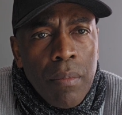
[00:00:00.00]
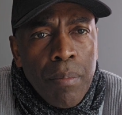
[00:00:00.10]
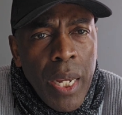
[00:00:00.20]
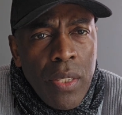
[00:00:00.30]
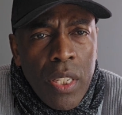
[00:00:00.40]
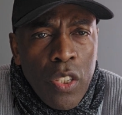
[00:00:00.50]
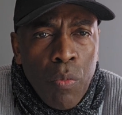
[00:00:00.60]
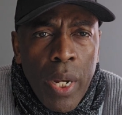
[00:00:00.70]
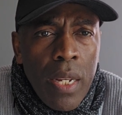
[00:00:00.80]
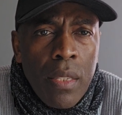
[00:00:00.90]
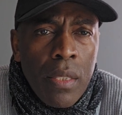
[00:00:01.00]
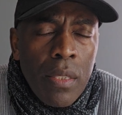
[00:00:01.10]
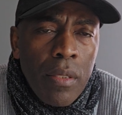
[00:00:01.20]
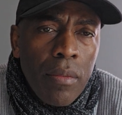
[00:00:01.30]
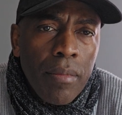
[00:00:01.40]
basics
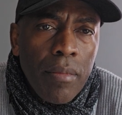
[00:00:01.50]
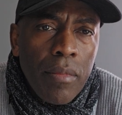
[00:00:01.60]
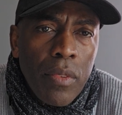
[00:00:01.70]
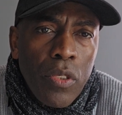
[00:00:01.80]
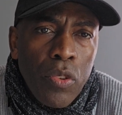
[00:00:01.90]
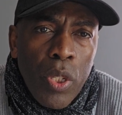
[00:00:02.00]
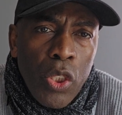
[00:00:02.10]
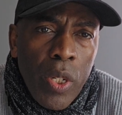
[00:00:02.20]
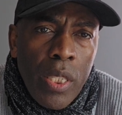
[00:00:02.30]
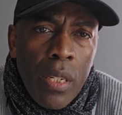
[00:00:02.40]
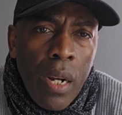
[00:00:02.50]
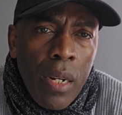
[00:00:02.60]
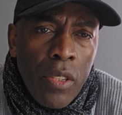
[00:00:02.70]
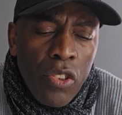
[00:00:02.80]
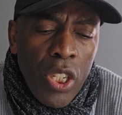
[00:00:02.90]
ways to address God
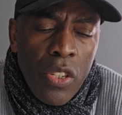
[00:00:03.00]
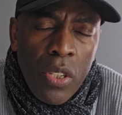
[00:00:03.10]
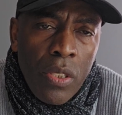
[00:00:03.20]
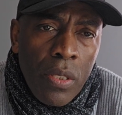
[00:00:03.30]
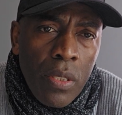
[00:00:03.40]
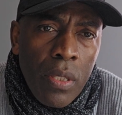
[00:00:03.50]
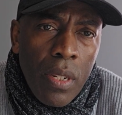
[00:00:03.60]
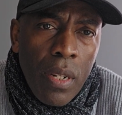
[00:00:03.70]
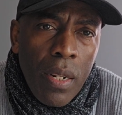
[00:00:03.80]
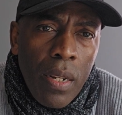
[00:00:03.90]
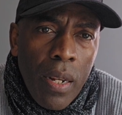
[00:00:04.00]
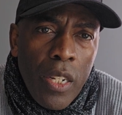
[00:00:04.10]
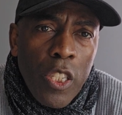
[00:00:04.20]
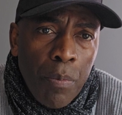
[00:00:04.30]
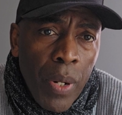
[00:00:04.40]
as Jesus
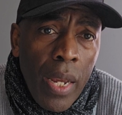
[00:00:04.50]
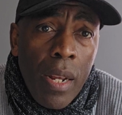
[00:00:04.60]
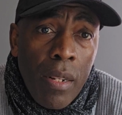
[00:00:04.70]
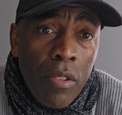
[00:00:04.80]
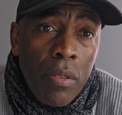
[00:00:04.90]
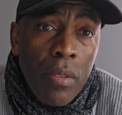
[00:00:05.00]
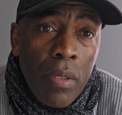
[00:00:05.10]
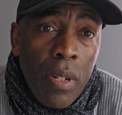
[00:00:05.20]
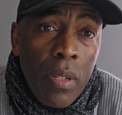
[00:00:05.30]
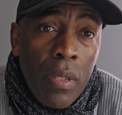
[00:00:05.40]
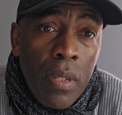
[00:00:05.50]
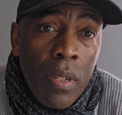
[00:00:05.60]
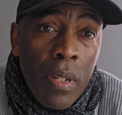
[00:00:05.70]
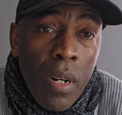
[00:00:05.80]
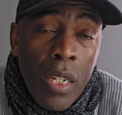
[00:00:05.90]
explained
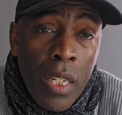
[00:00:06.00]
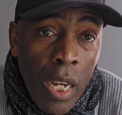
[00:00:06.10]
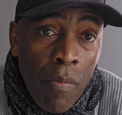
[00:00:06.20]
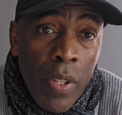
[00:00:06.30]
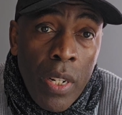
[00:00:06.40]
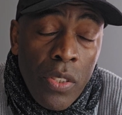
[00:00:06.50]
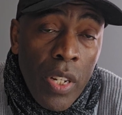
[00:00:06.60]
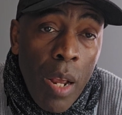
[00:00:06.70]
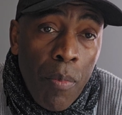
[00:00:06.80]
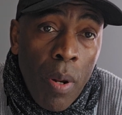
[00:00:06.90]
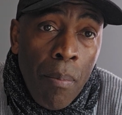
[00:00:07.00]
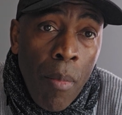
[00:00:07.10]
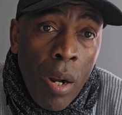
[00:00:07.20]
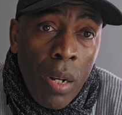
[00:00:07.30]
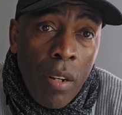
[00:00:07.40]
gave the disciple a
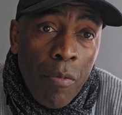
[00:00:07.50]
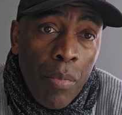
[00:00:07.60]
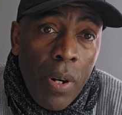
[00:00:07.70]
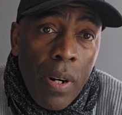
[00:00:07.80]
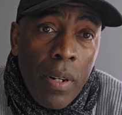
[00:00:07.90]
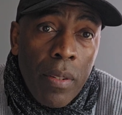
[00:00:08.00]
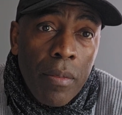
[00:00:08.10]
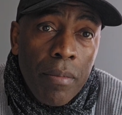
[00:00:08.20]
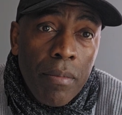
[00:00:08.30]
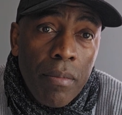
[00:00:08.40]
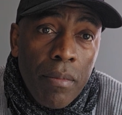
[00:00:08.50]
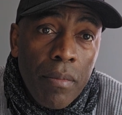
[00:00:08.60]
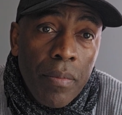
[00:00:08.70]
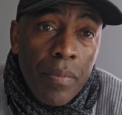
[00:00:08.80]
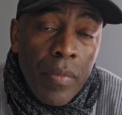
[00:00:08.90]
model of prayer.
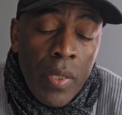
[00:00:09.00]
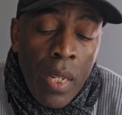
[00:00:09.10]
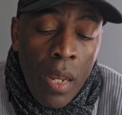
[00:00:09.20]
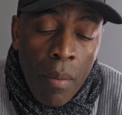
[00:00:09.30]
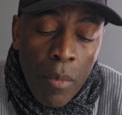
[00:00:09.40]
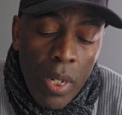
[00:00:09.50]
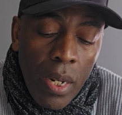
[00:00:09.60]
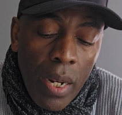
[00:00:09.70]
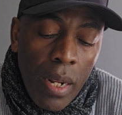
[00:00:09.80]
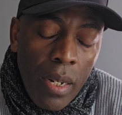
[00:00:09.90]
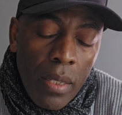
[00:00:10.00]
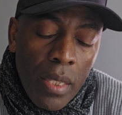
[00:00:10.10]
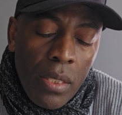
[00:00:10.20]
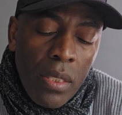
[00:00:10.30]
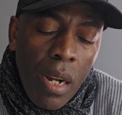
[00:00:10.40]
But let,
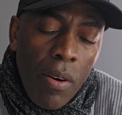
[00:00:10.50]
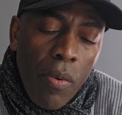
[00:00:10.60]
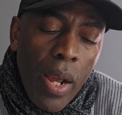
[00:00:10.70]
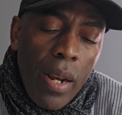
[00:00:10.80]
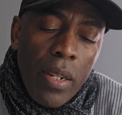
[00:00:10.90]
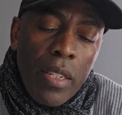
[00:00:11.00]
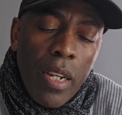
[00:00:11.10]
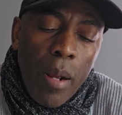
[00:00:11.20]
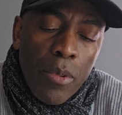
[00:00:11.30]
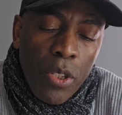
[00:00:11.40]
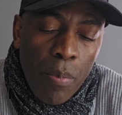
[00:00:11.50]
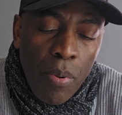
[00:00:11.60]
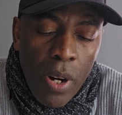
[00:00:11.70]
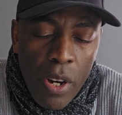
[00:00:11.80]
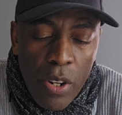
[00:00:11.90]
this songwriter captured
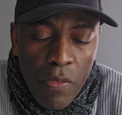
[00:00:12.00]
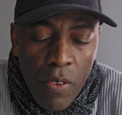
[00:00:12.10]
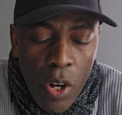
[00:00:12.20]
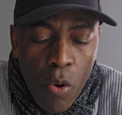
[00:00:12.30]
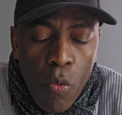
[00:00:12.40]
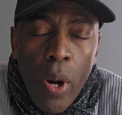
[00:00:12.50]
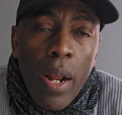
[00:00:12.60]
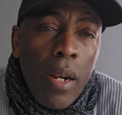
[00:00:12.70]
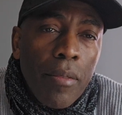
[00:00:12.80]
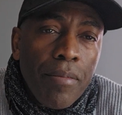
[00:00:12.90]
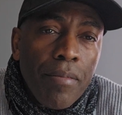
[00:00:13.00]
prayer very well.